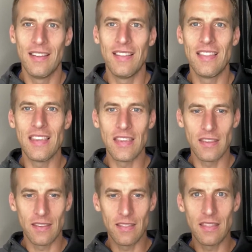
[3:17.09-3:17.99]
the,
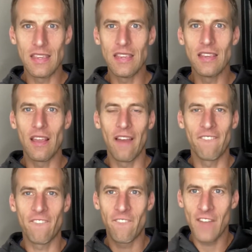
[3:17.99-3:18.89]
the
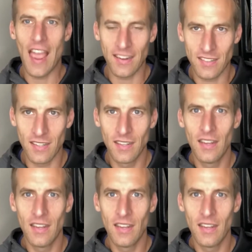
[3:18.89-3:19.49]
effect